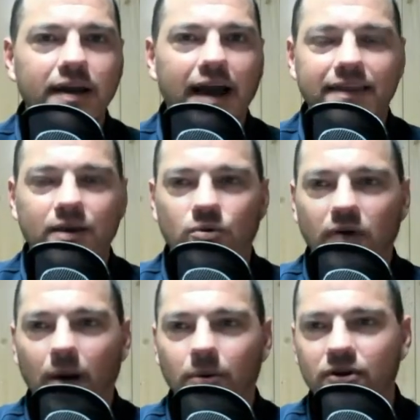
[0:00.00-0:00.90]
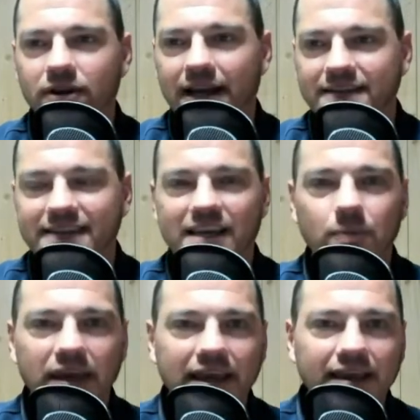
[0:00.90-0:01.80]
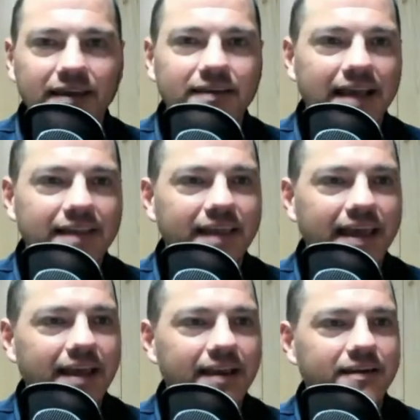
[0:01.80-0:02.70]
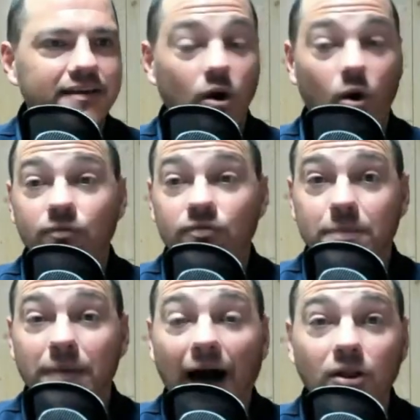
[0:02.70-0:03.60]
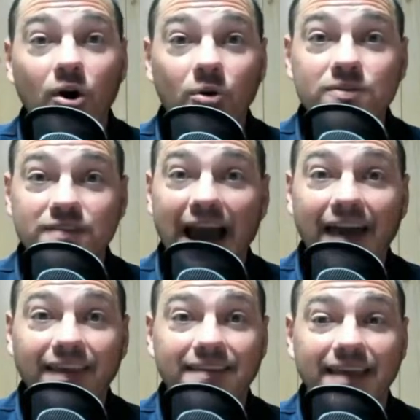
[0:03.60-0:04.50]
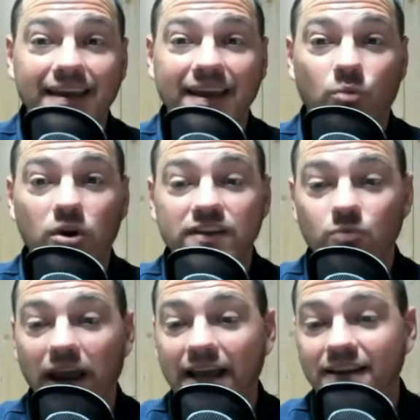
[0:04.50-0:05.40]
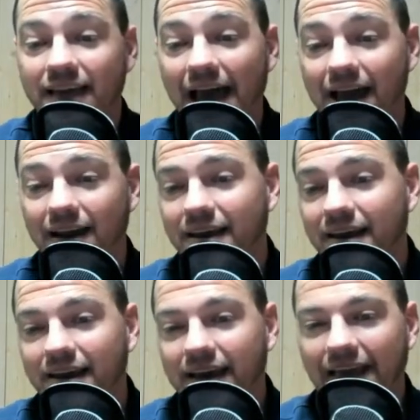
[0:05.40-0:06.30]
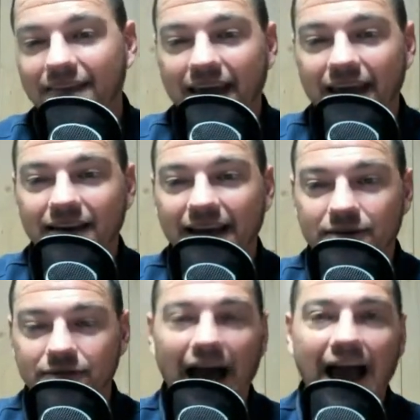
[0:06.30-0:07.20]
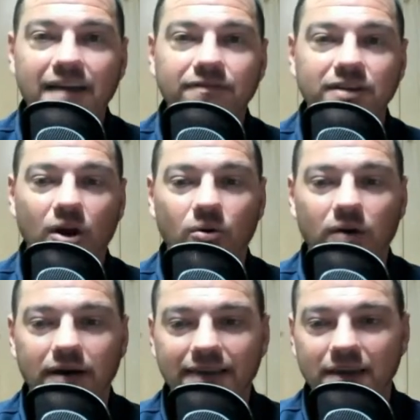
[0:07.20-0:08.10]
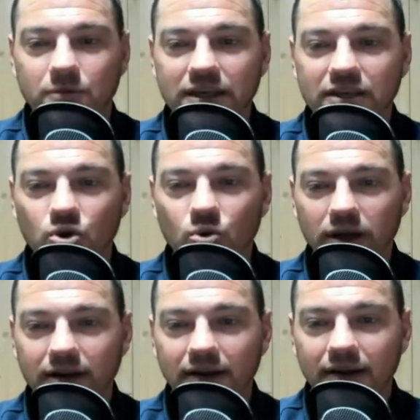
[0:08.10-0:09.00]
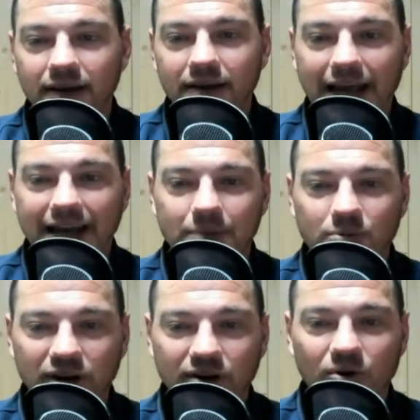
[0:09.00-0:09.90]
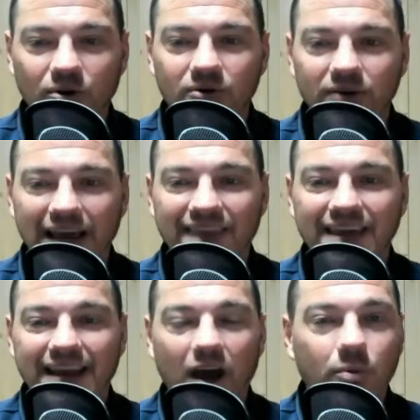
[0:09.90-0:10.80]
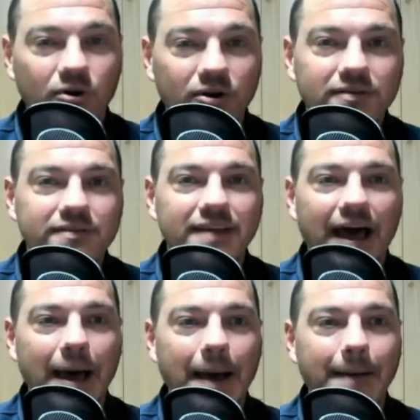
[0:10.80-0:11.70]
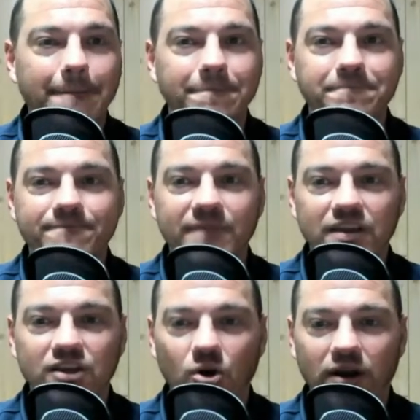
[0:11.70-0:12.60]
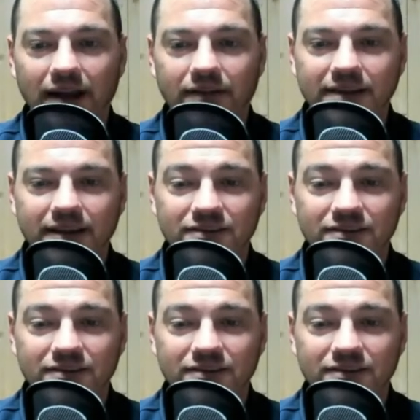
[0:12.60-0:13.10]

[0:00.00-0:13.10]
I think we're probably looking at TB, and then, hopefully Paulo is a guy that can work his way into that. And then at the 5, I think Malik Ewan and Nick Pringle, and then Elmer, kind of in there.